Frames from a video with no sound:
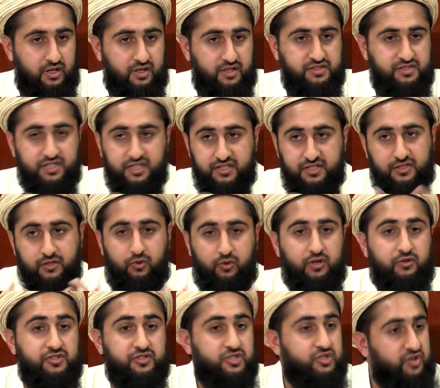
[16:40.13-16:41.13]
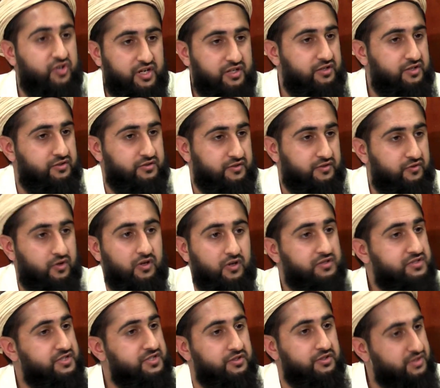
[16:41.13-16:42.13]
Because He is the one who's created us. Of
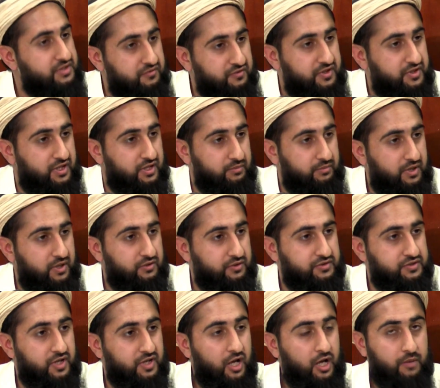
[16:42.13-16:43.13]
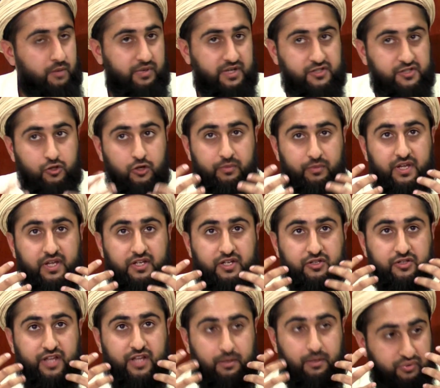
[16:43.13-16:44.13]
course He knows everything about us. But it's coming
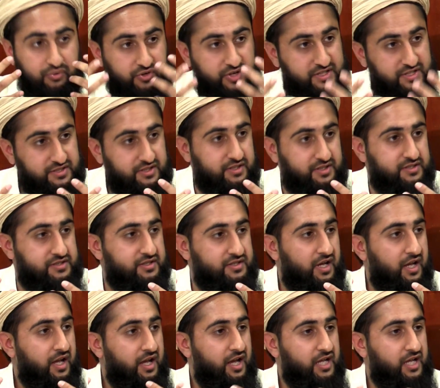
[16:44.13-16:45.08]
into that presence.